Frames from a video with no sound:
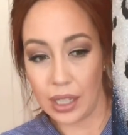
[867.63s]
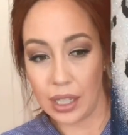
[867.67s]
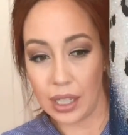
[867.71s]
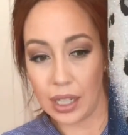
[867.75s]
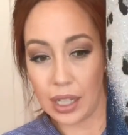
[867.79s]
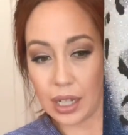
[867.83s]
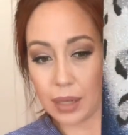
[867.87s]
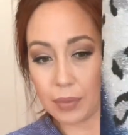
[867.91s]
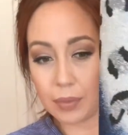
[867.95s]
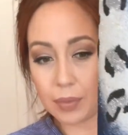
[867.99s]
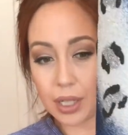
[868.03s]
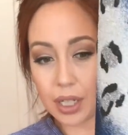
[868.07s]

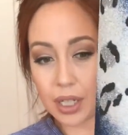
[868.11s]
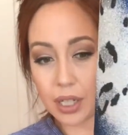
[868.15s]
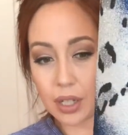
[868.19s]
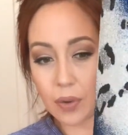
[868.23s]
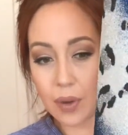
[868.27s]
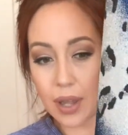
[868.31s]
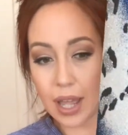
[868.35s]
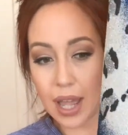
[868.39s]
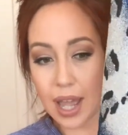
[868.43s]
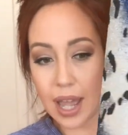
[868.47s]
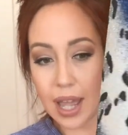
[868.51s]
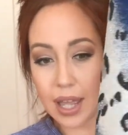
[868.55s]
I'm going to go
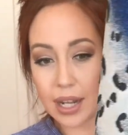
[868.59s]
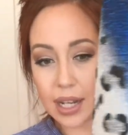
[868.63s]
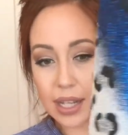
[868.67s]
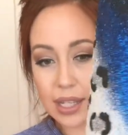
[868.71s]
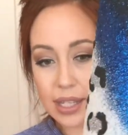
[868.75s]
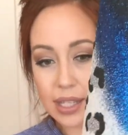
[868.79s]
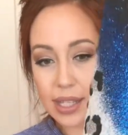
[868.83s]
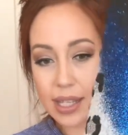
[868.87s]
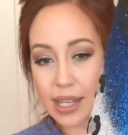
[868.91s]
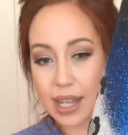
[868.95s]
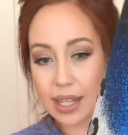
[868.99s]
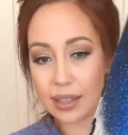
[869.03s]
ahead and
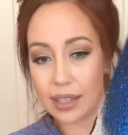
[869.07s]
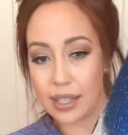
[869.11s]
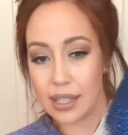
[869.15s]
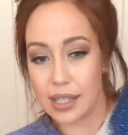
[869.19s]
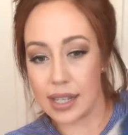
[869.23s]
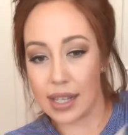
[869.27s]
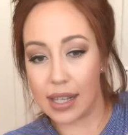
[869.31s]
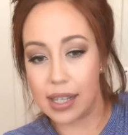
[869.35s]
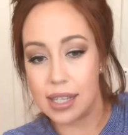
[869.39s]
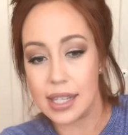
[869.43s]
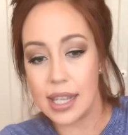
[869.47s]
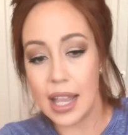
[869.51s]
set this
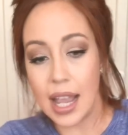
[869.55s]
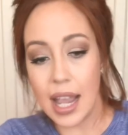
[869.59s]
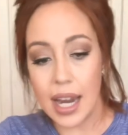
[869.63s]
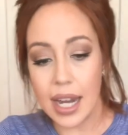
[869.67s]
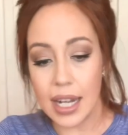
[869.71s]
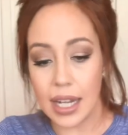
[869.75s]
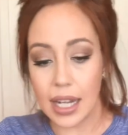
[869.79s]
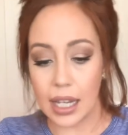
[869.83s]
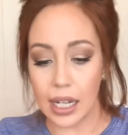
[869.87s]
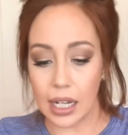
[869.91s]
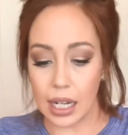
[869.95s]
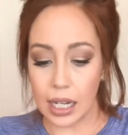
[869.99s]
aside,
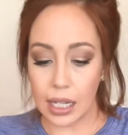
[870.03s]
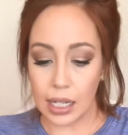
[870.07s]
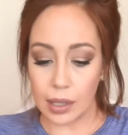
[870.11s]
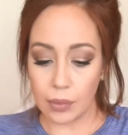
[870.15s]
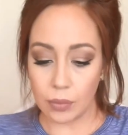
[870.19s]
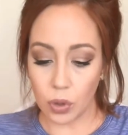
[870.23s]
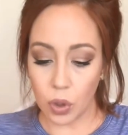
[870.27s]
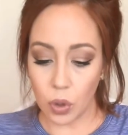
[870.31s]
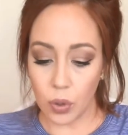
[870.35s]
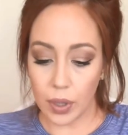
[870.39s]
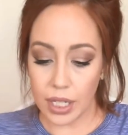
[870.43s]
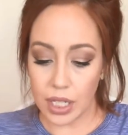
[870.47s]
and I am
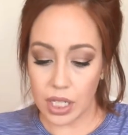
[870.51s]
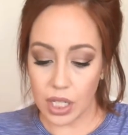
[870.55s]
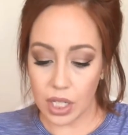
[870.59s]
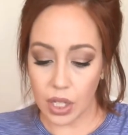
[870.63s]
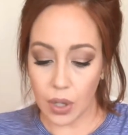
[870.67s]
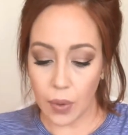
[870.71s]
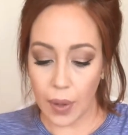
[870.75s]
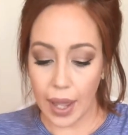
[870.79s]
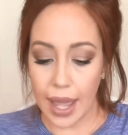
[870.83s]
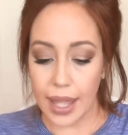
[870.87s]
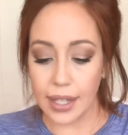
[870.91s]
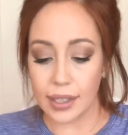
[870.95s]
going to go
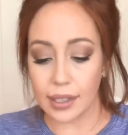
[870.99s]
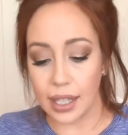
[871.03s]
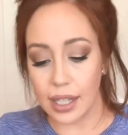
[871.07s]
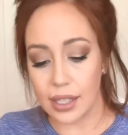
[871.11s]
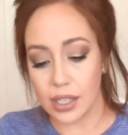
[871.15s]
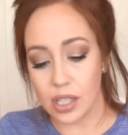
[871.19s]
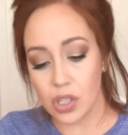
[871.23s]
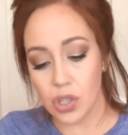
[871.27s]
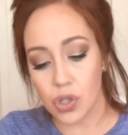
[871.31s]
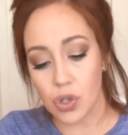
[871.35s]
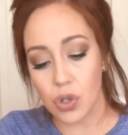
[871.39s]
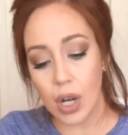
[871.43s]
ahead and let
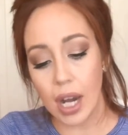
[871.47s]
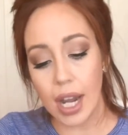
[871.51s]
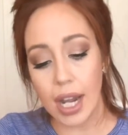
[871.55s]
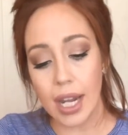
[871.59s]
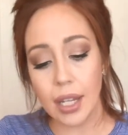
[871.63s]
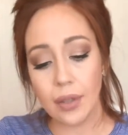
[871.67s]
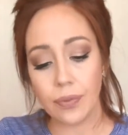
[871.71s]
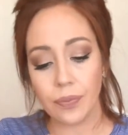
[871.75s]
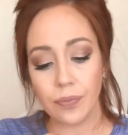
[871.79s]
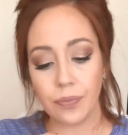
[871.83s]
this dry.